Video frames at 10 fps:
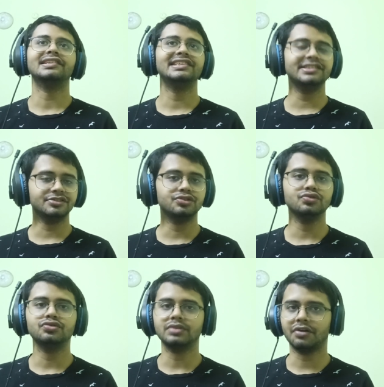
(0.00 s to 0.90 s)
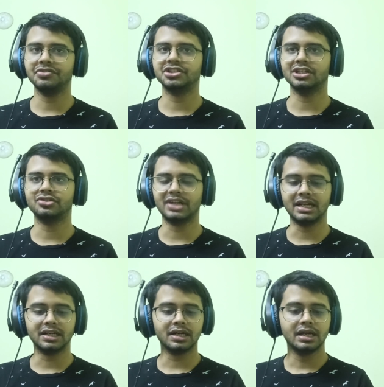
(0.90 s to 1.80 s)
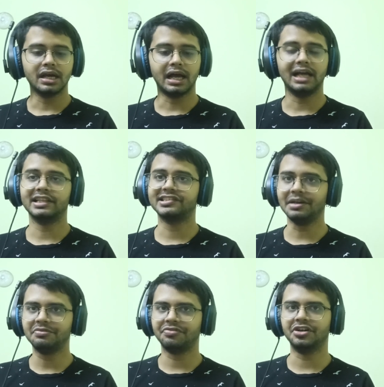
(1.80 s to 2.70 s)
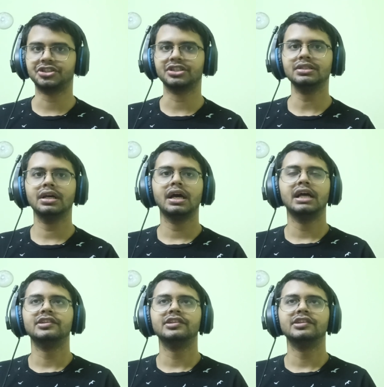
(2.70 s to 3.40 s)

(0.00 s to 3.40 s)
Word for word: season 2 official trailer uh, the sub version